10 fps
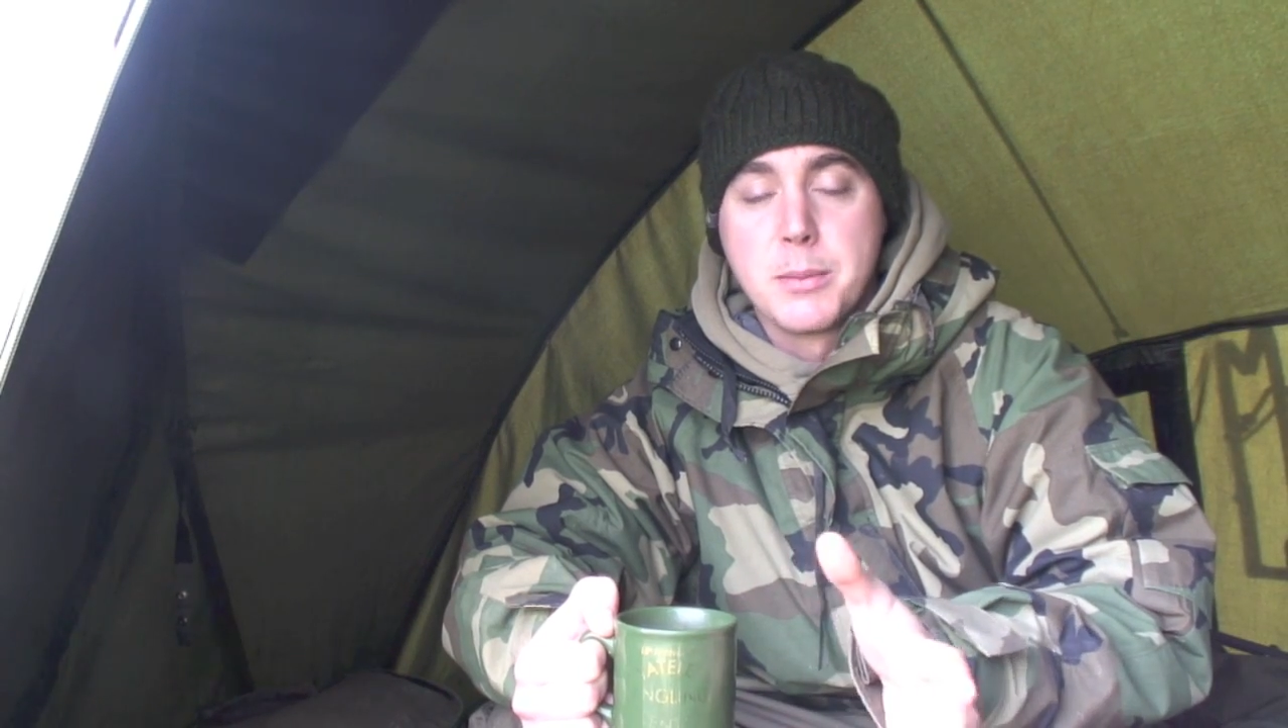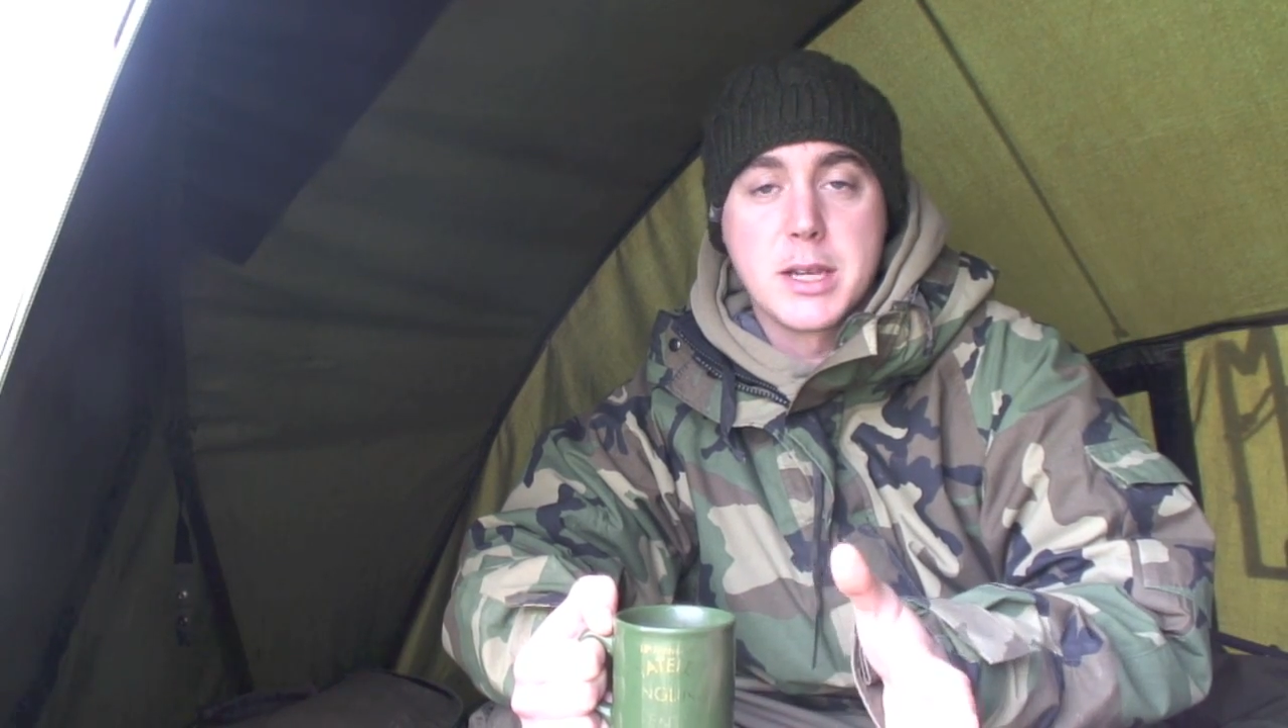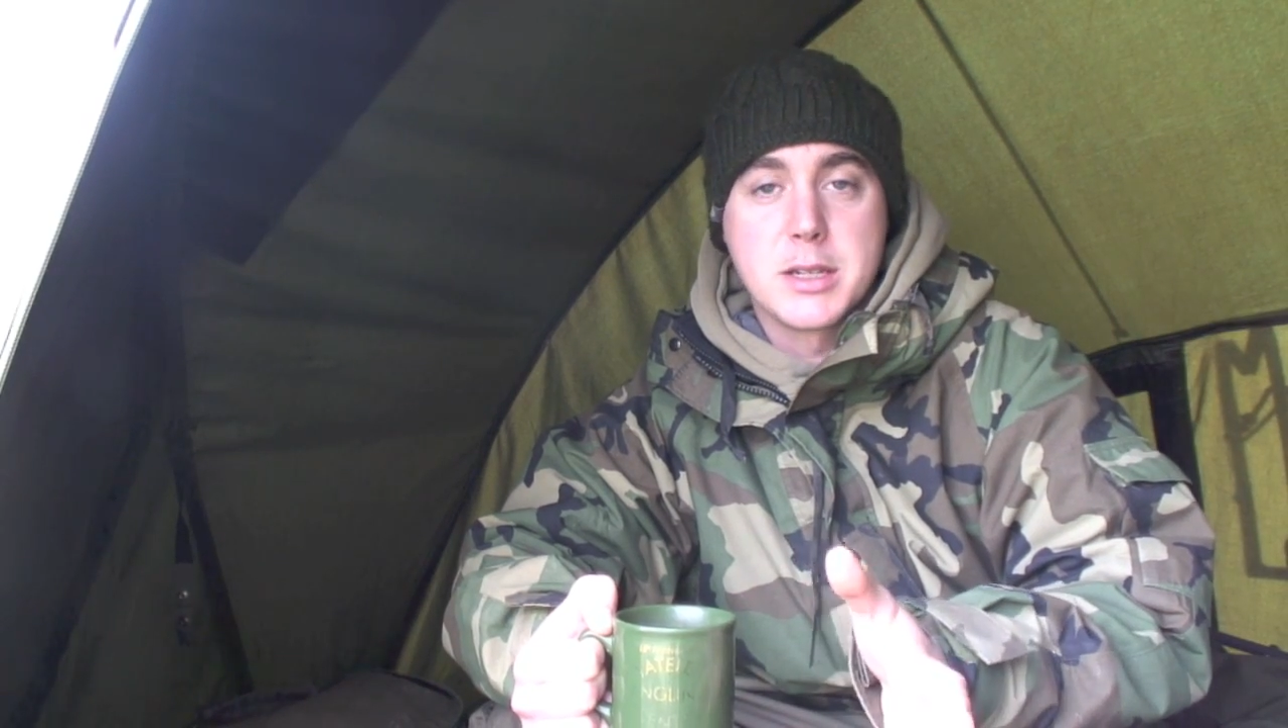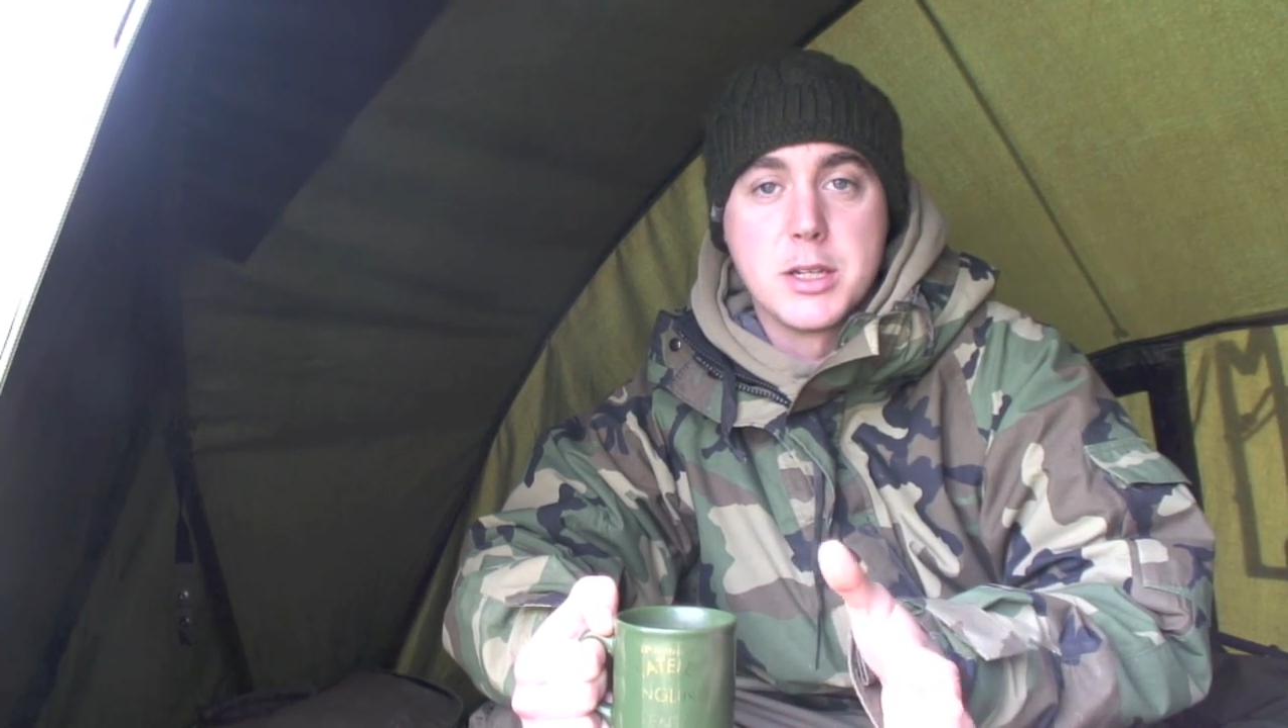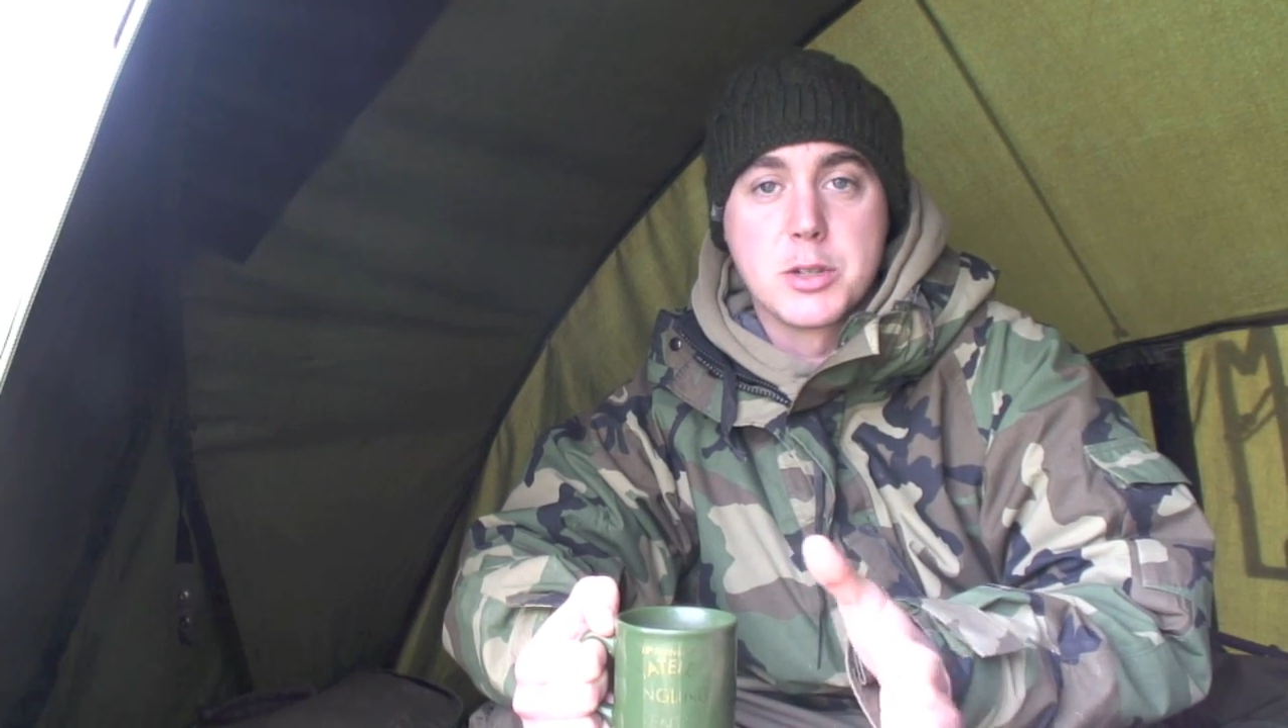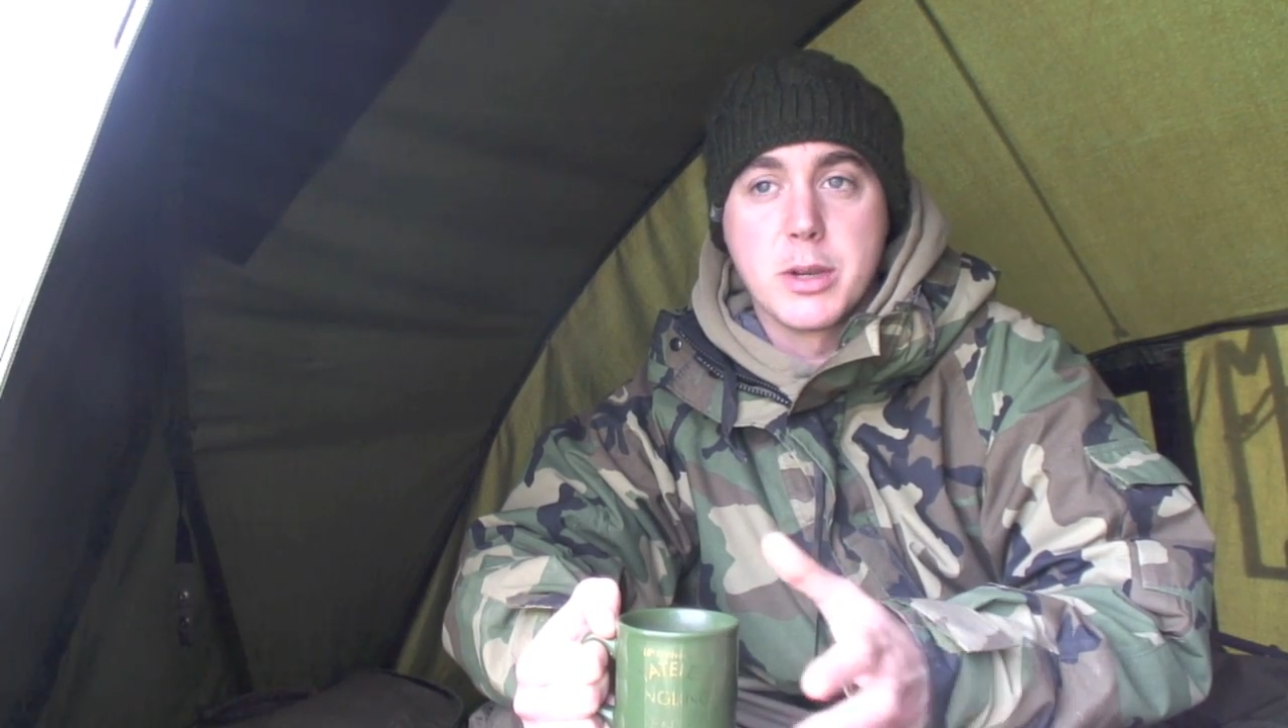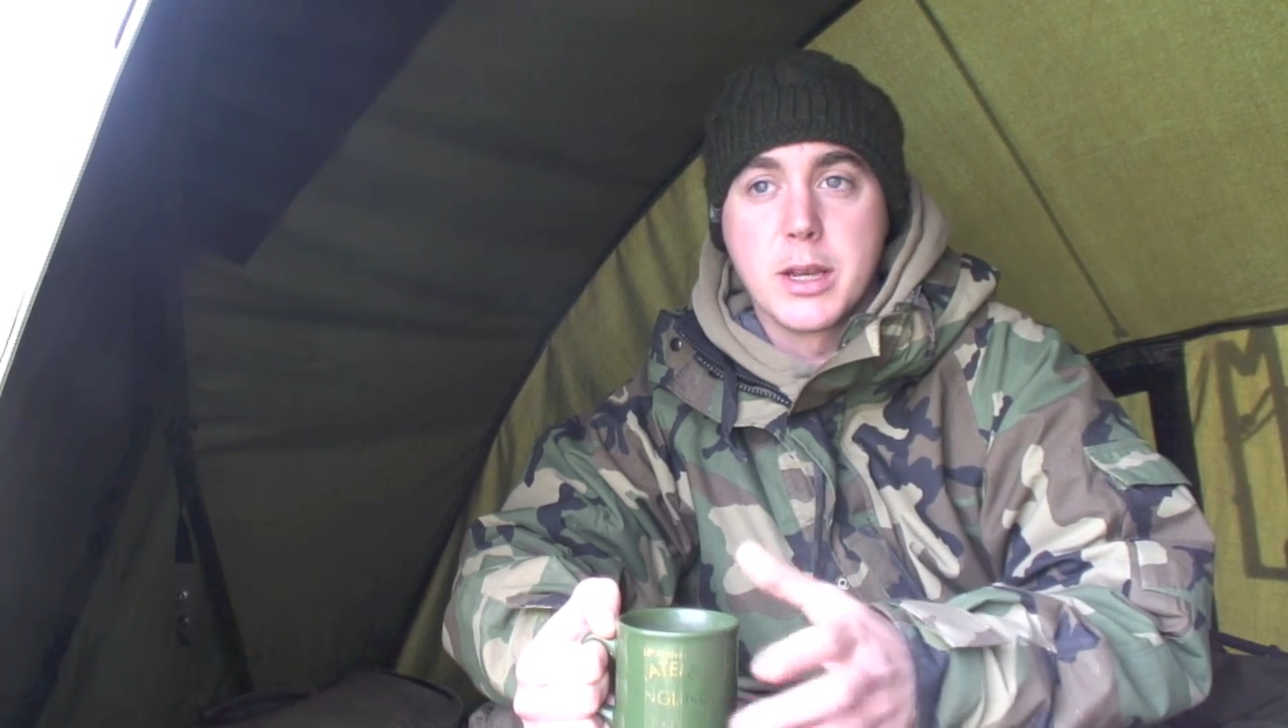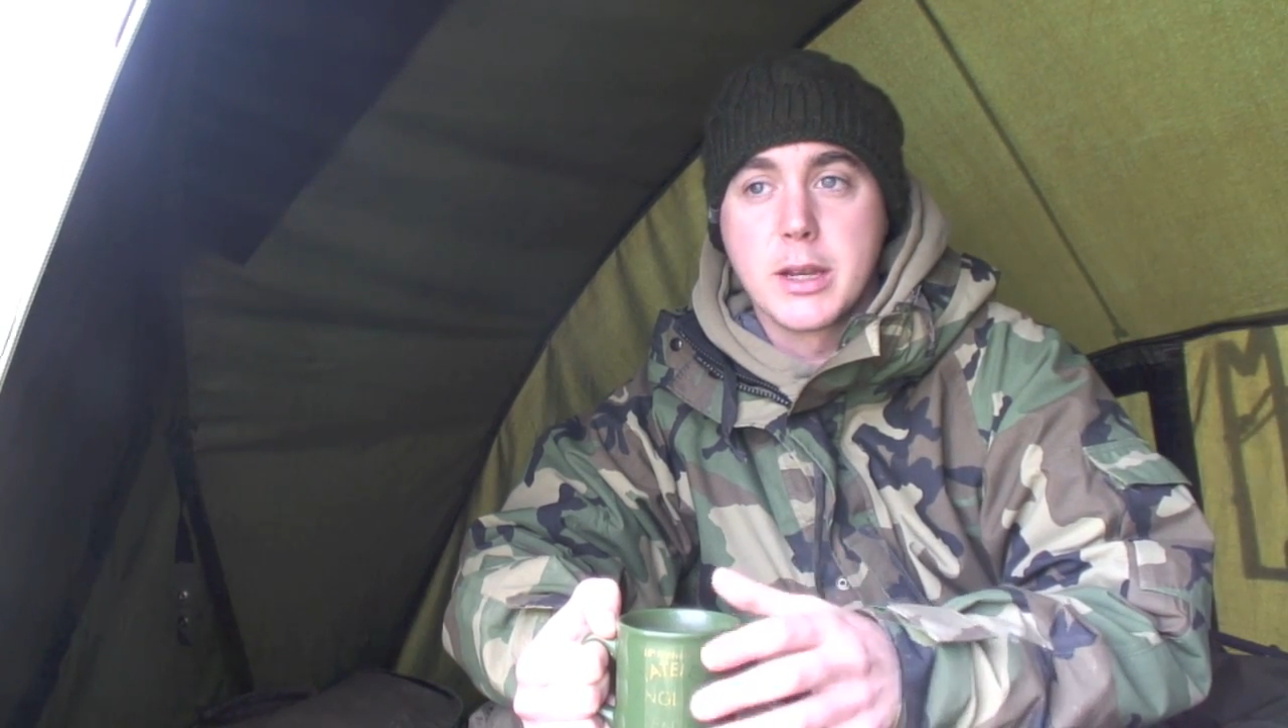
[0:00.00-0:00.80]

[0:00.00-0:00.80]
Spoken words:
picked into it,